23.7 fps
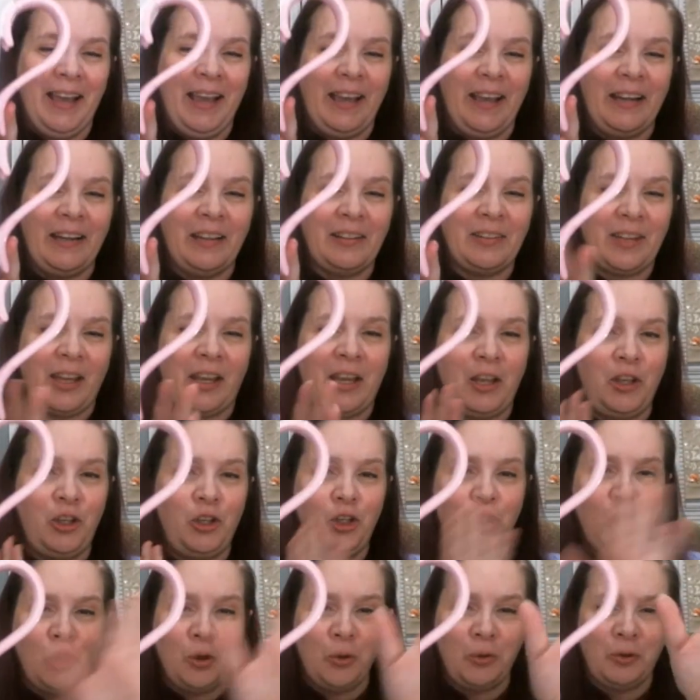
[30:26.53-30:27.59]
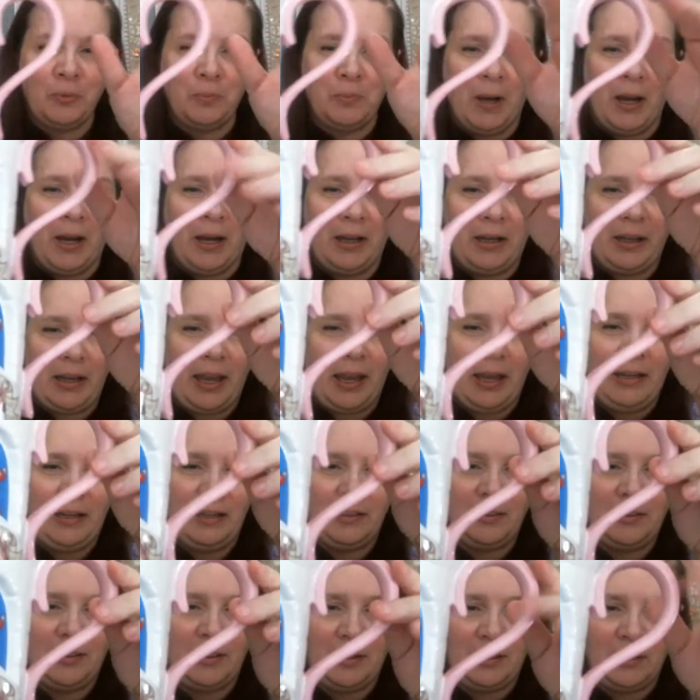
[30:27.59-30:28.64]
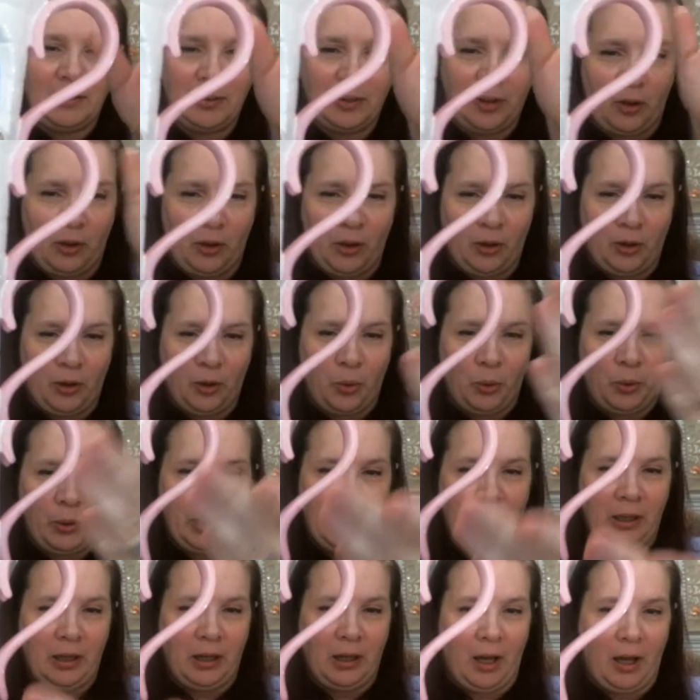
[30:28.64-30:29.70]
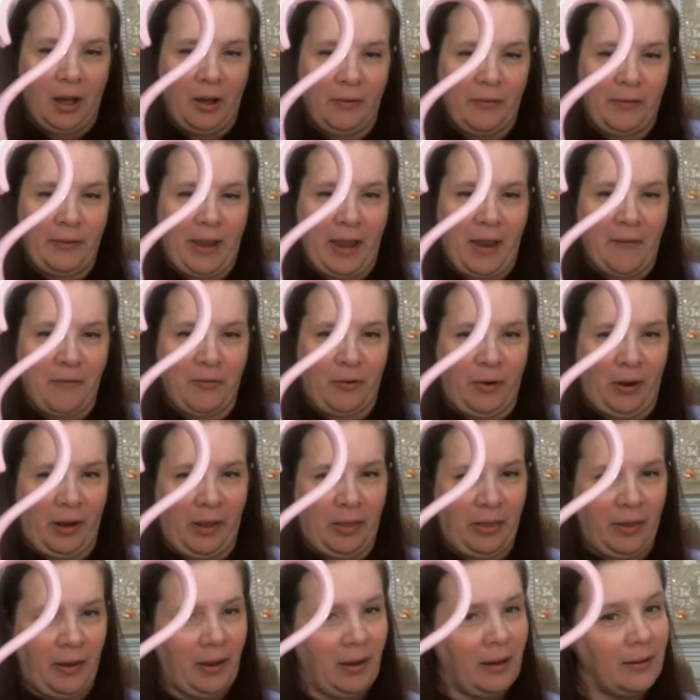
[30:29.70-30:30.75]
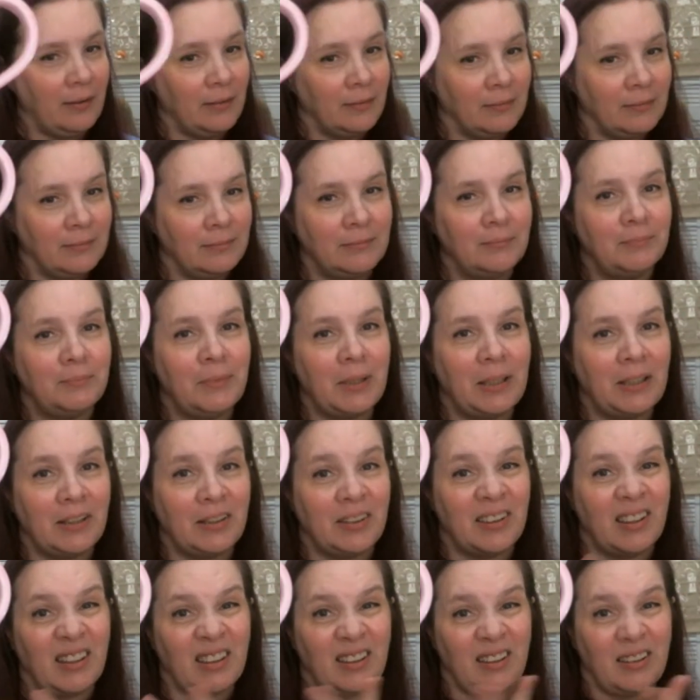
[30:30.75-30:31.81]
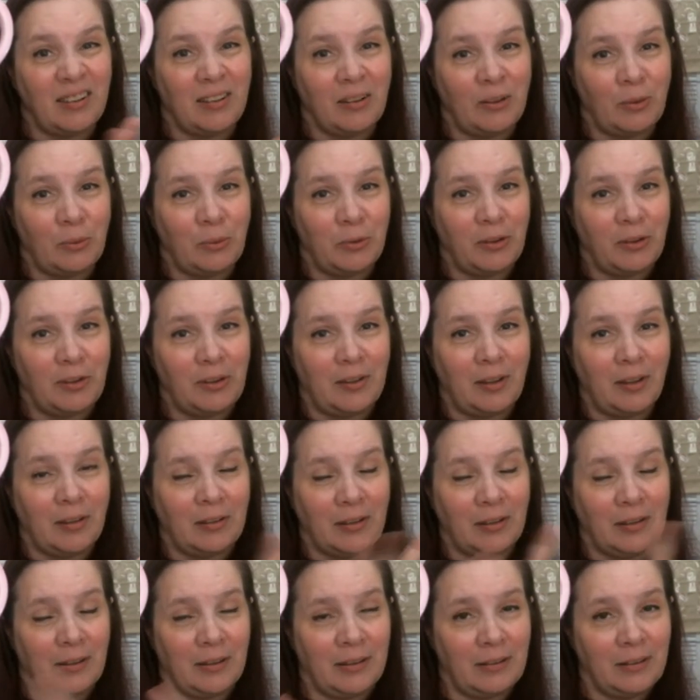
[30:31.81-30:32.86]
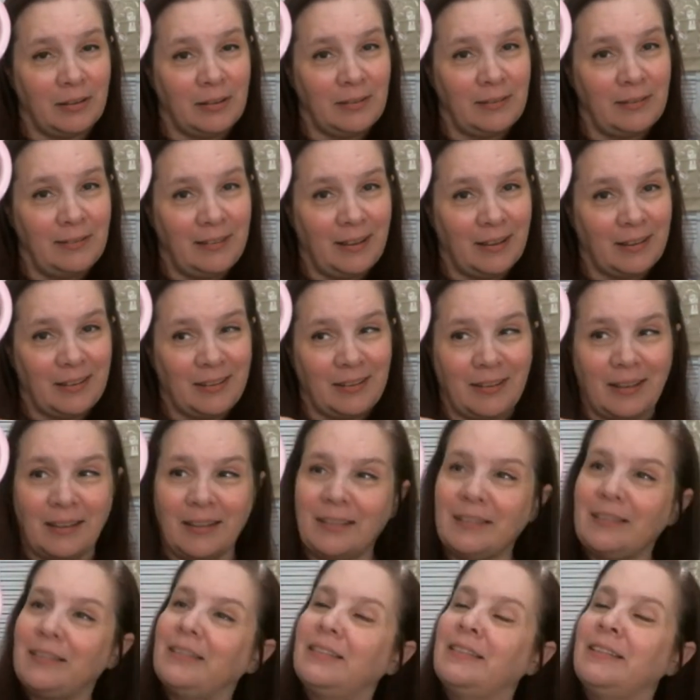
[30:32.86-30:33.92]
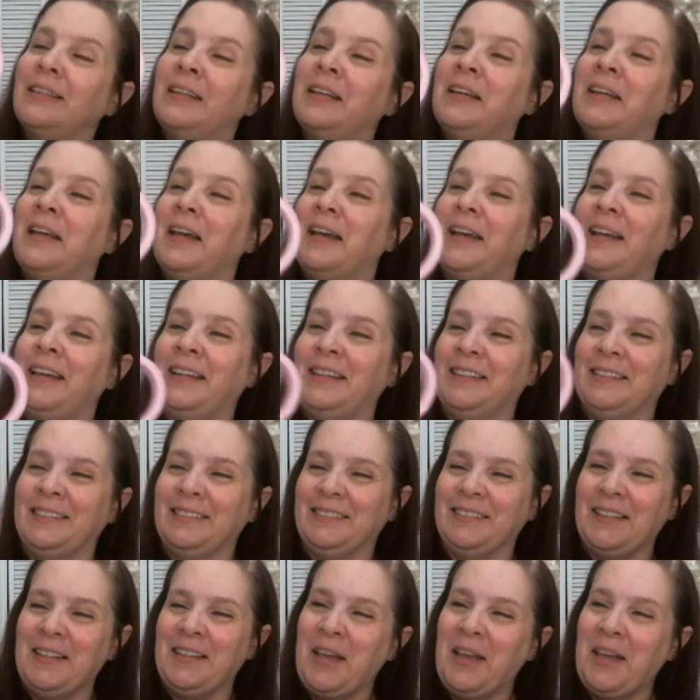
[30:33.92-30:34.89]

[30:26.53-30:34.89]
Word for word: it is a huge mug and it says the queen of everything because that suits, doesn't it? Yes, it does.